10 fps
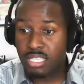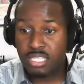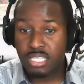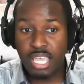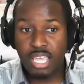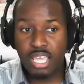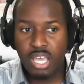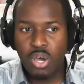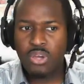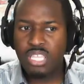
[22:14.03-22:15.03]
to say,
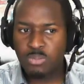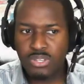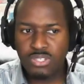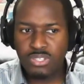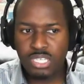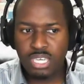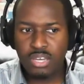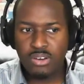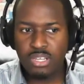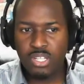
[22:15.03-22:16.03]
okay, this person is
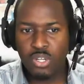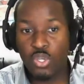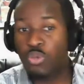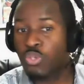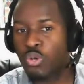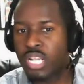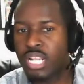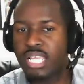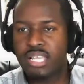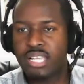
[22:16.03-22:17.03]
here. Don't look
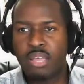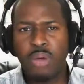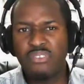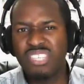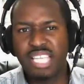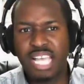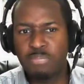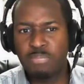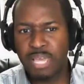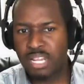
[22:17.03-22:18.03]
at it as like, wow, this guy
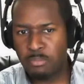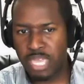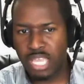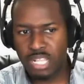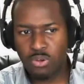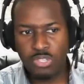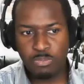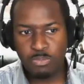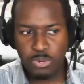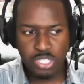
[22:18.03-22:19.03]
is better than me, and
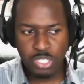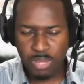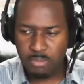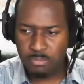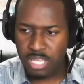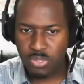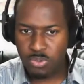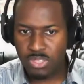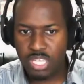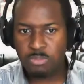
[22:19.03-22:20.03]
this person is better than me in
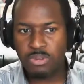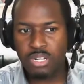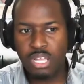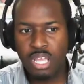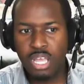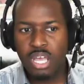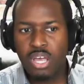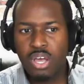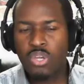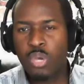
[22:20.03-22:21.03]
doing this. But
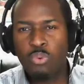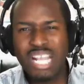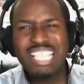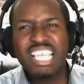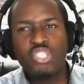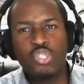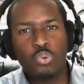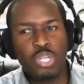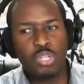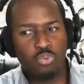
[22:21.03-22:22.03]
okay, what are they
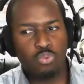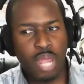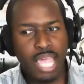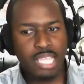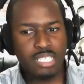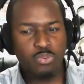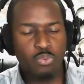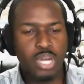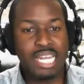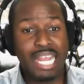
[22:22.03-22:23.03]
doing right?
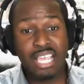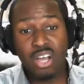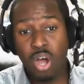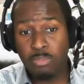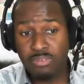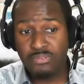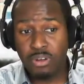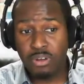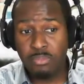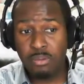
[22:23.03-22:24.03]
What can I copy
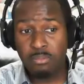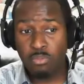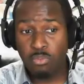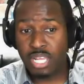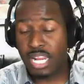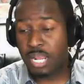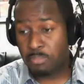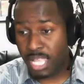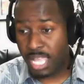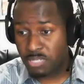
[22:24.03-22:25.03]
from them? What can I
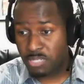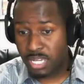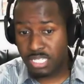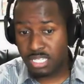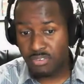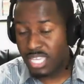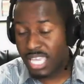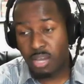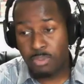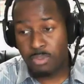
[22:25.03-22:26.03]
apply to myself? You
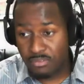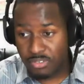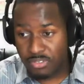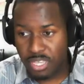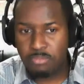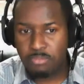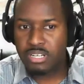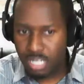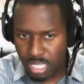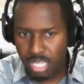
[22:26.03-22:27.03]
can't copy everything,
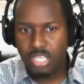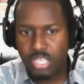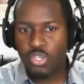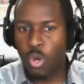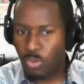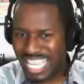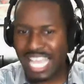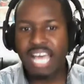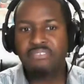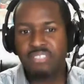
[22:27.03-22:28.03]
but you always have